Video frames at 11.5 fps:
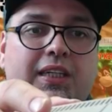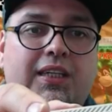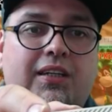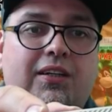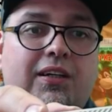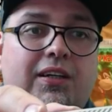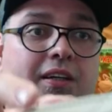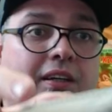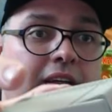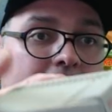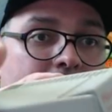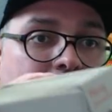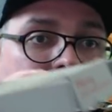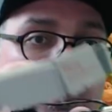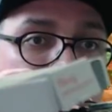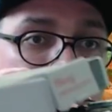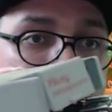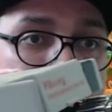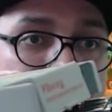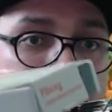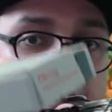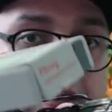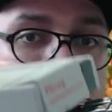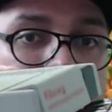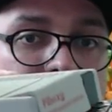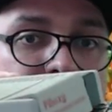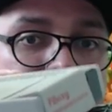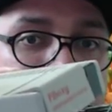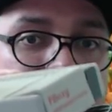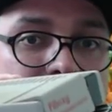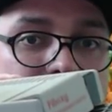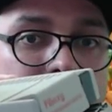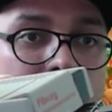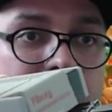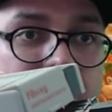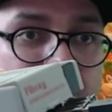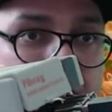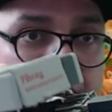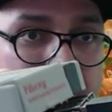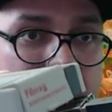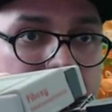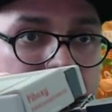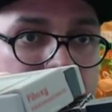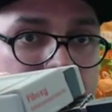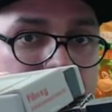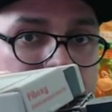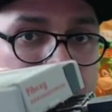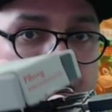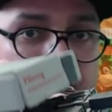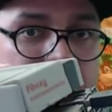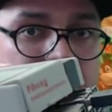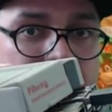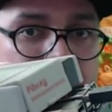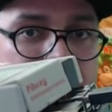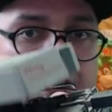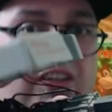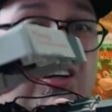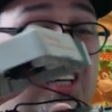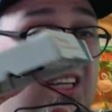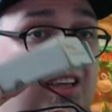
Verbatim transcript: it could, if you set it wrong, you hear that, could hit